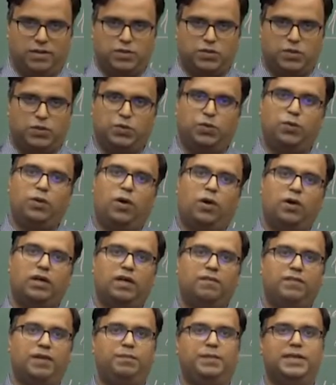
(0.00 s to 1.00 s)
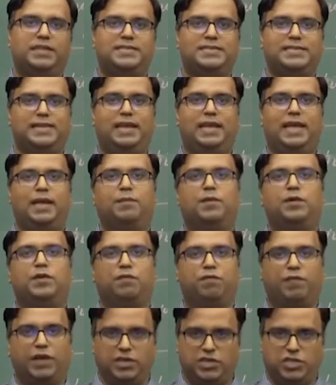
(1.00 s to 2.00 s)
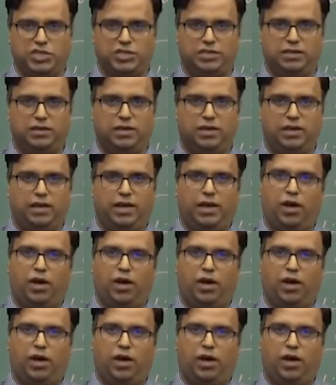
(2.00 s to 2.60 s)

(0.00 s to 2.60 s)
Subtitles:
So, no longer will be the cell able to function